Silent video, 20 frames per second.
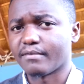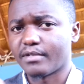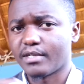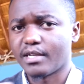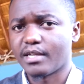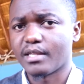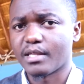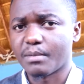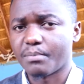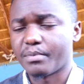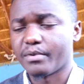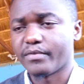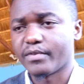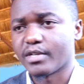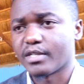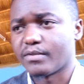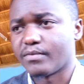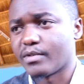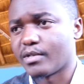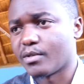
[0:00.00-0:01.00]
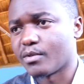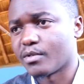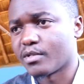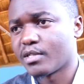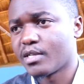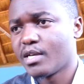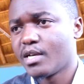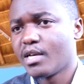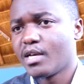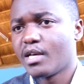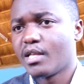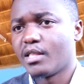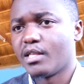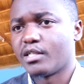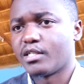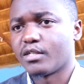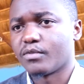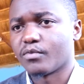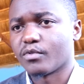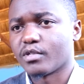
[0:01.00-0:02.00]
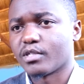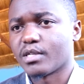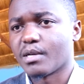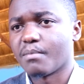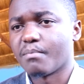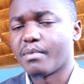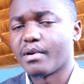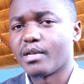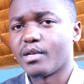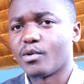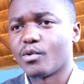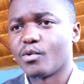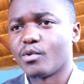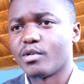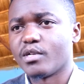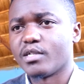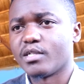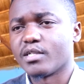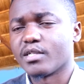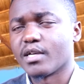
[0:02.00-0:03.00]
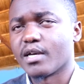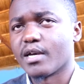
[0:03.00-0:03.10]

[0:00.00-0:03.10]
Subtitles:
said in the previous videos, this is for somebody who is